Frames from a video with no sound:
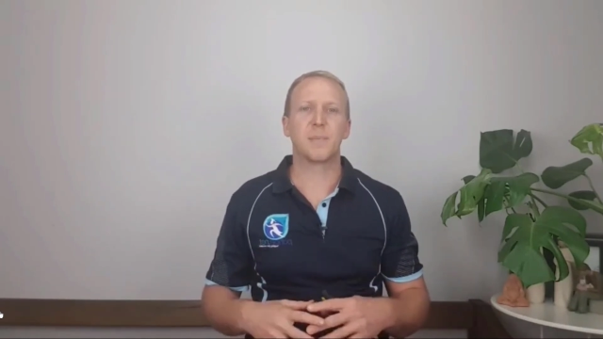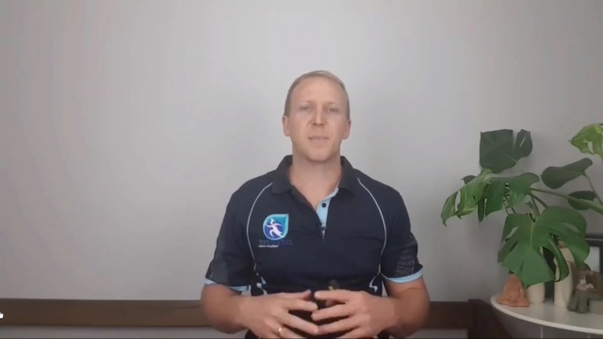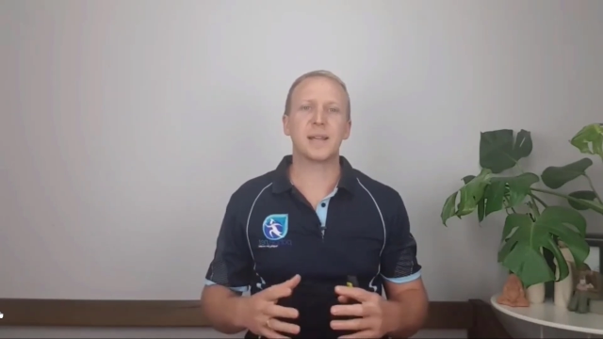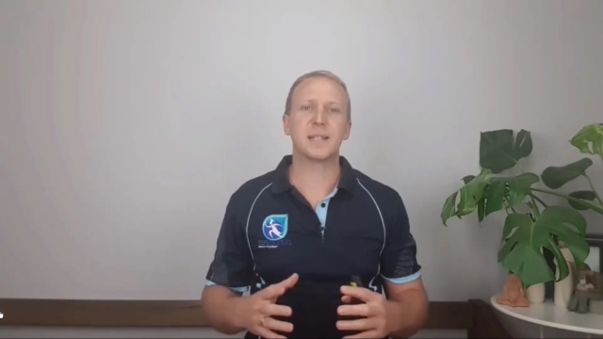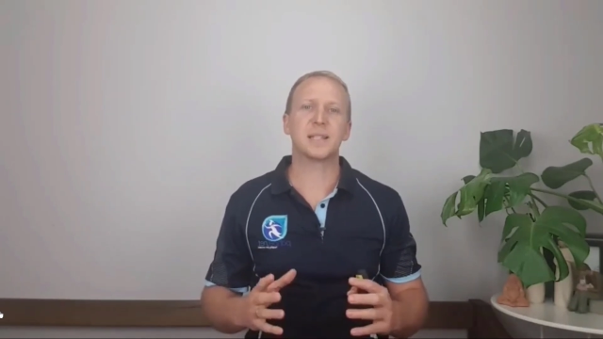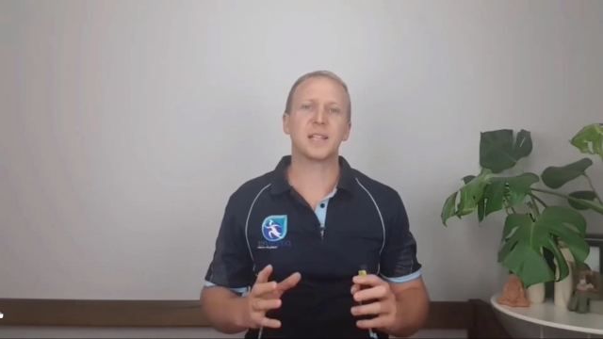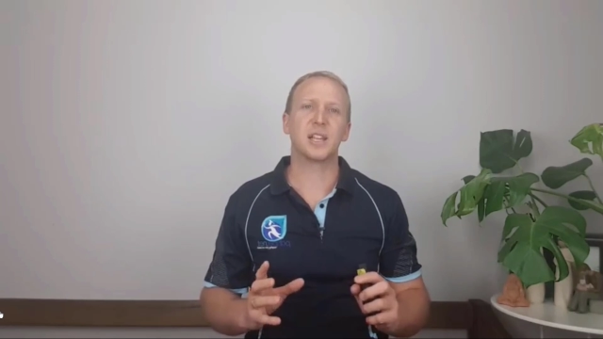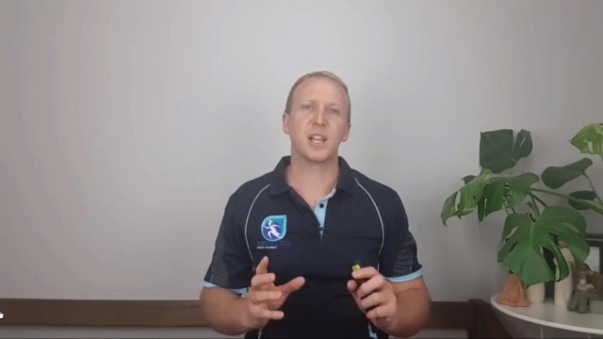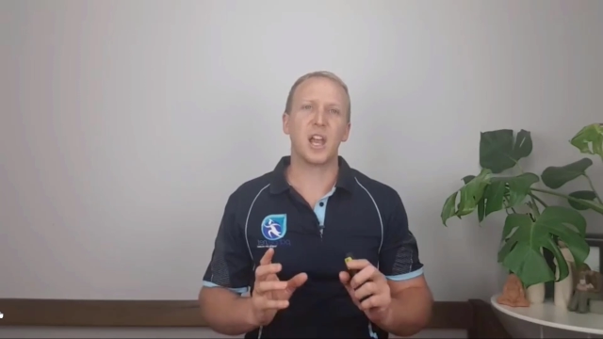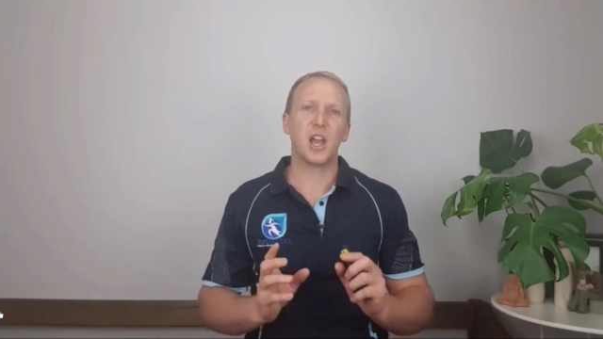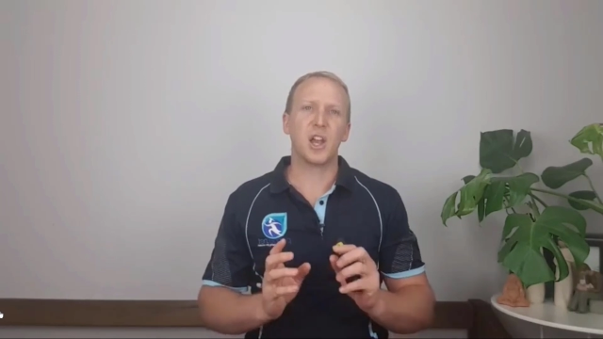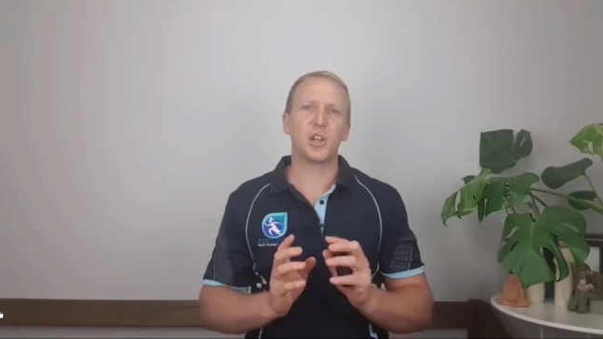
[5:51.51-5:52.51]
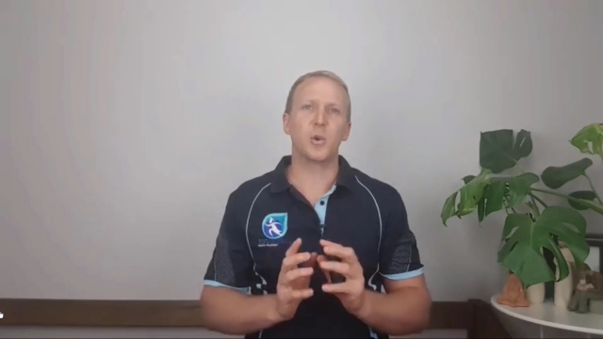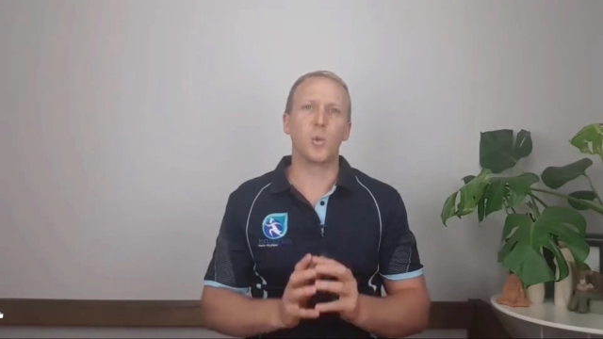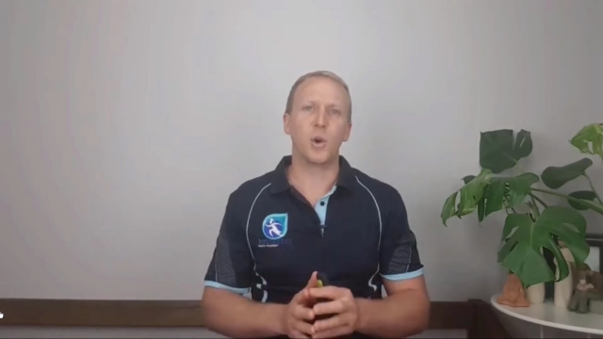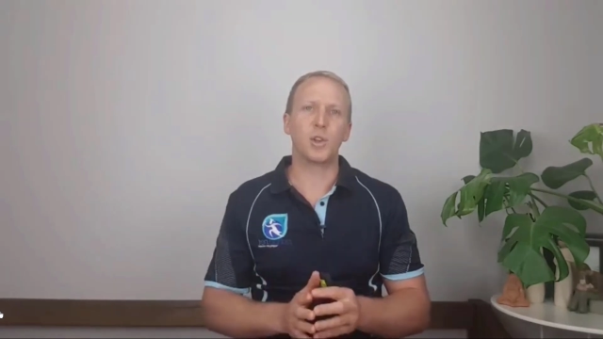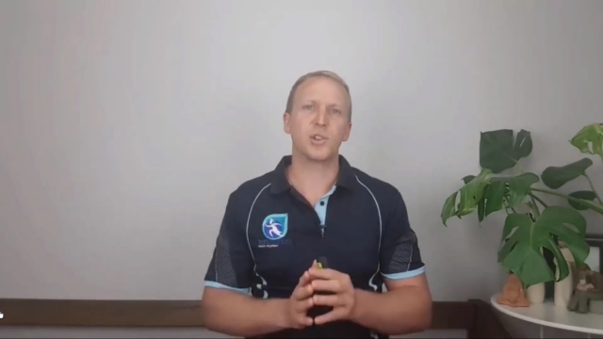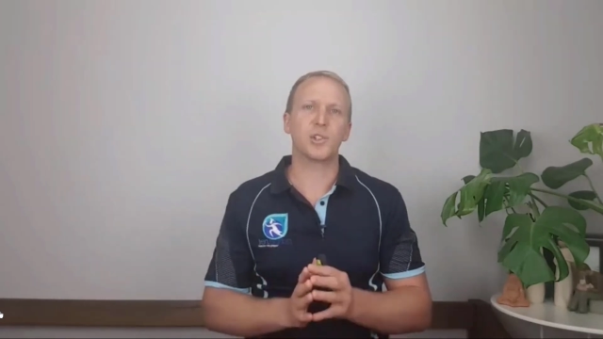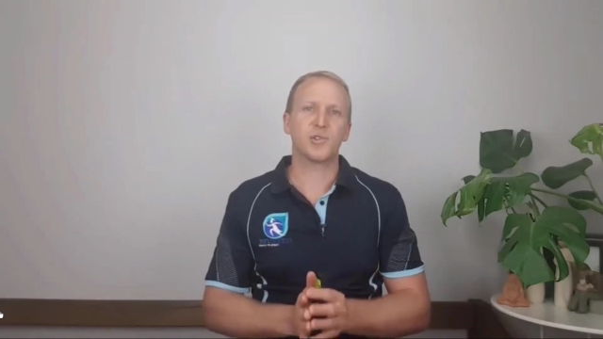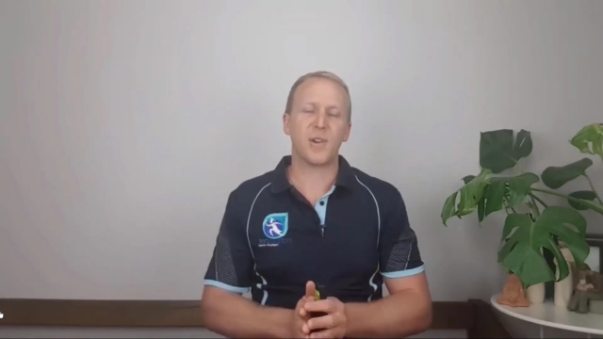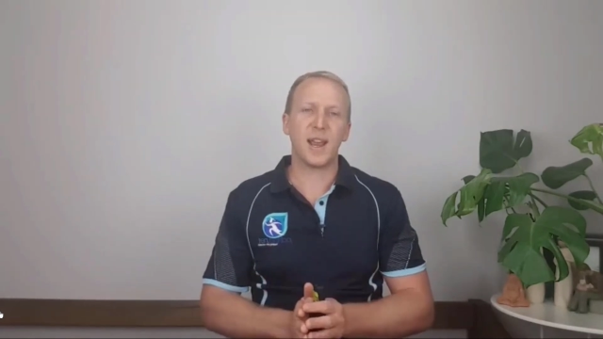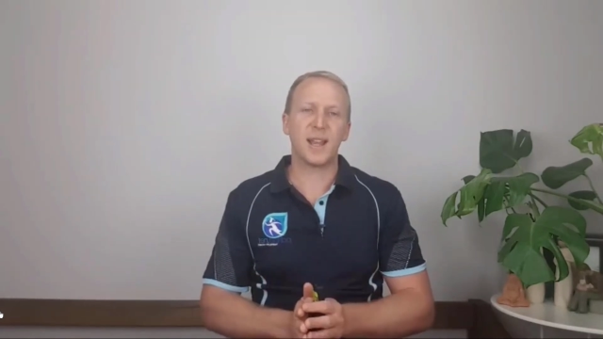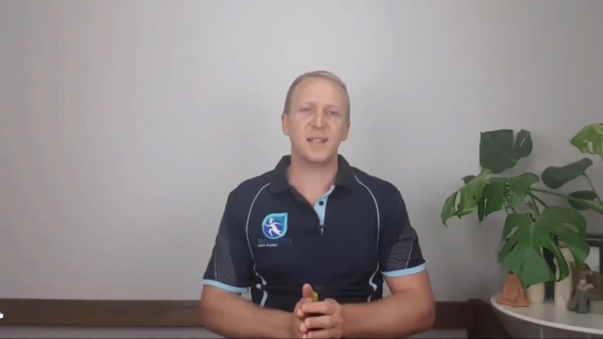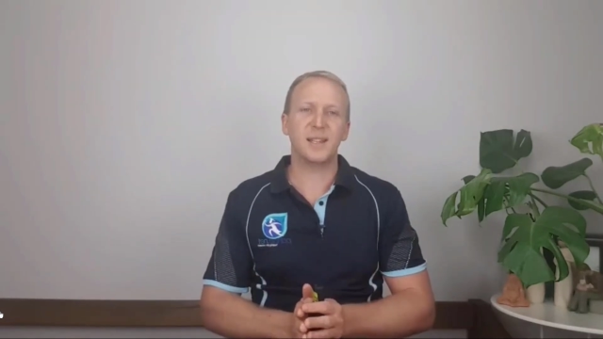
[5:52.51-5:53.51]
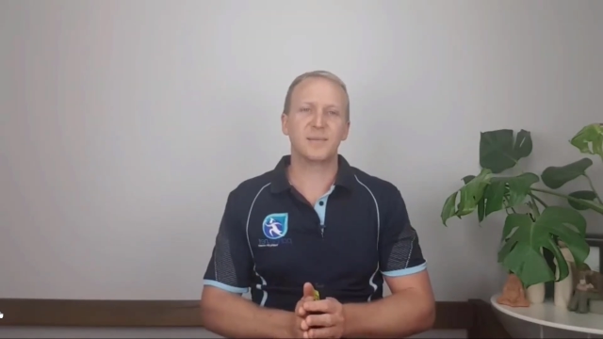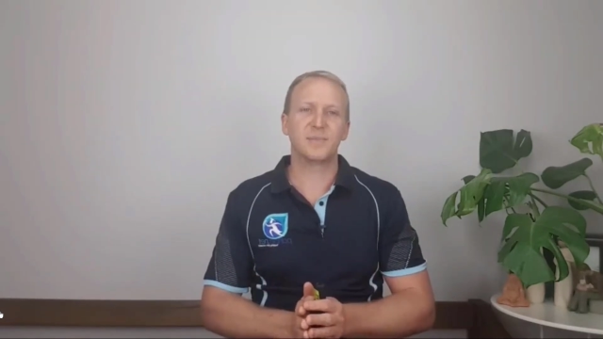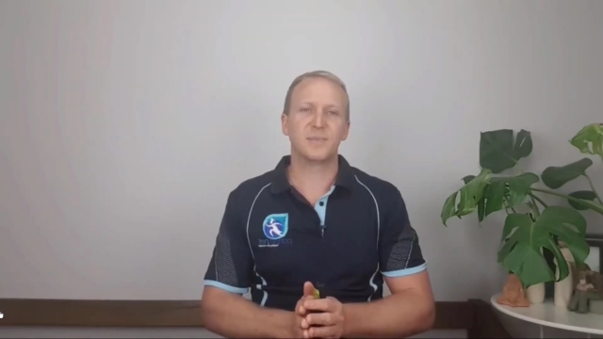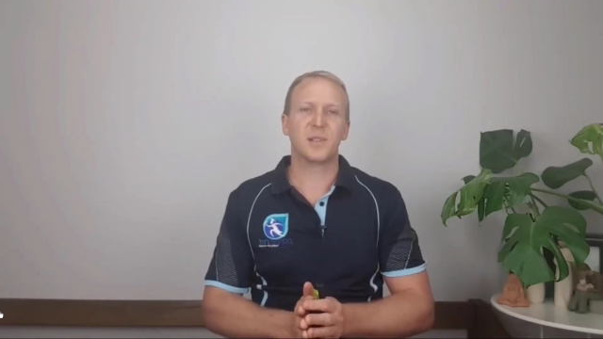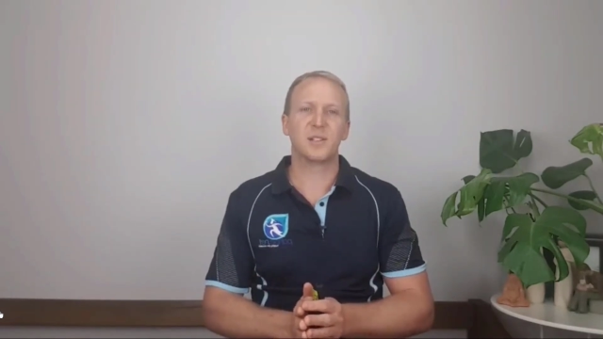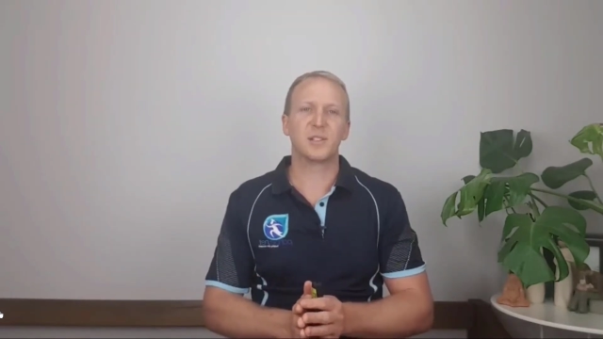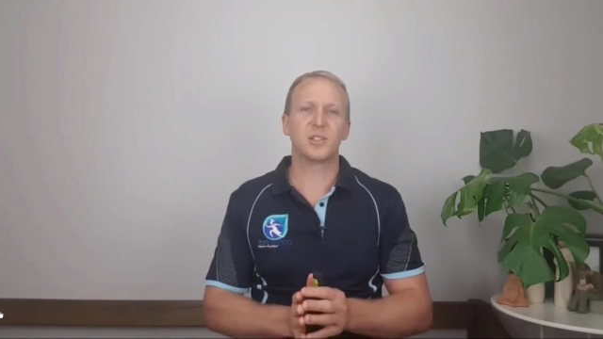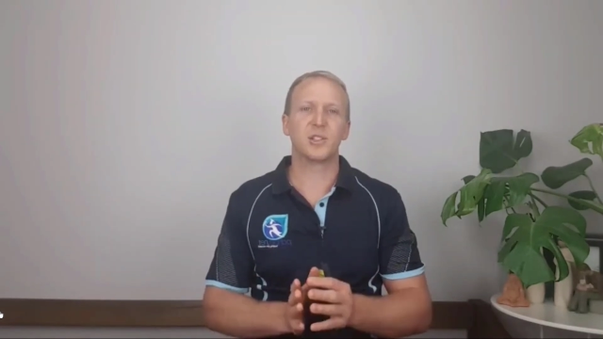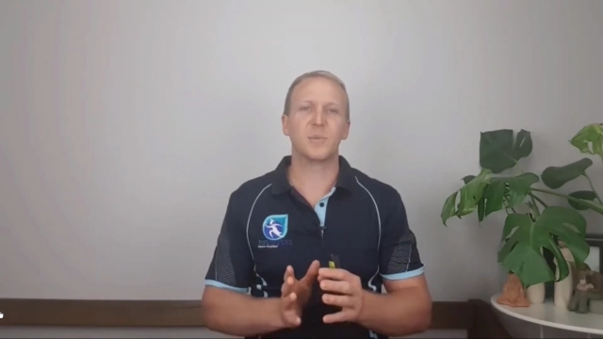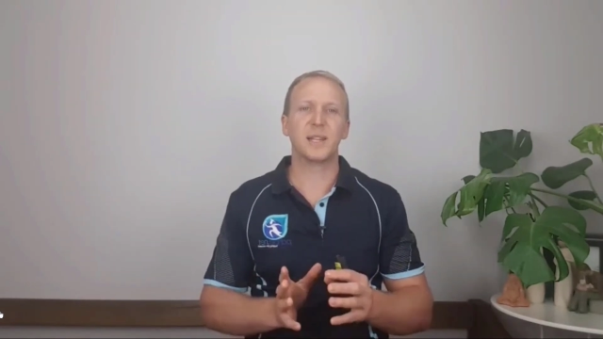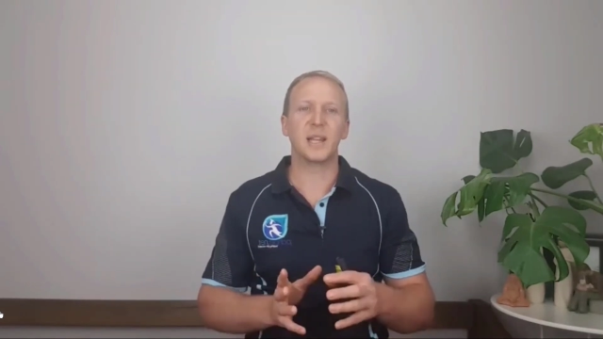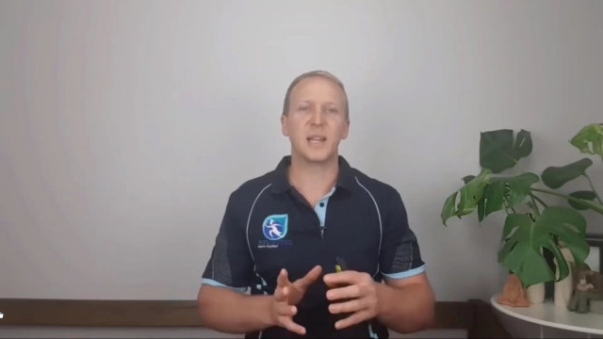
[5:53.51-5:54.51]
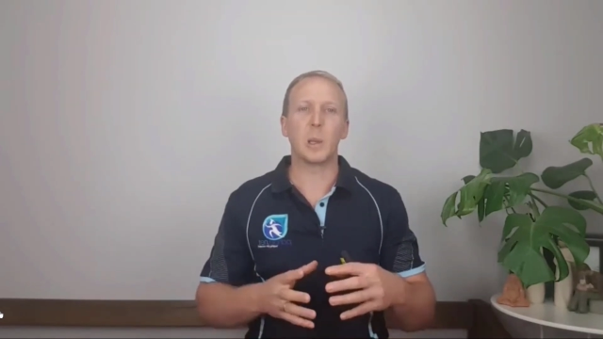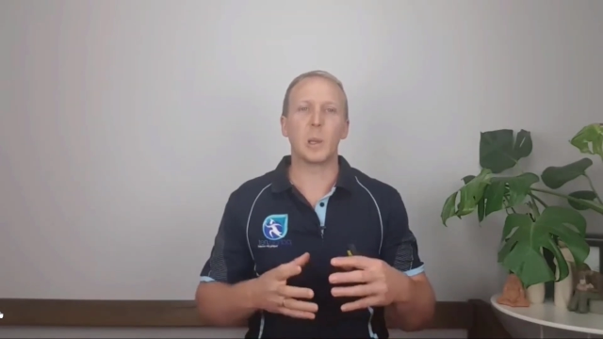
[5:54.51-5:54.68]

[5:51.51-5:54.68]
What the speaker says: basically you want your training to be